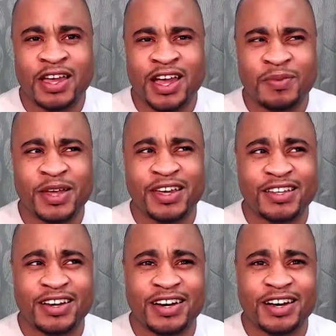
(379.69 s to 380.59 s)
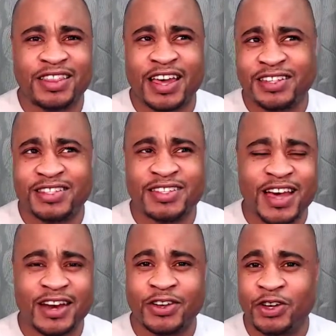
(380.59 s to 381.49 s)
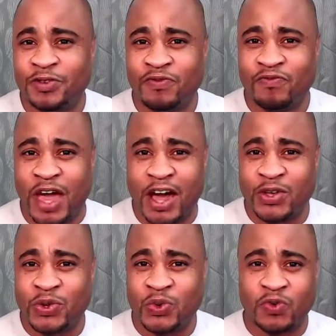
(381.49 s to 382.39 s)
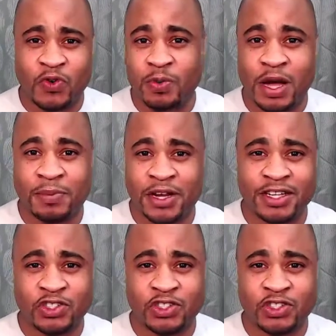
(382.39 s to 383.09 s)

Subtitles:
I'm like, that's not a good value for my money.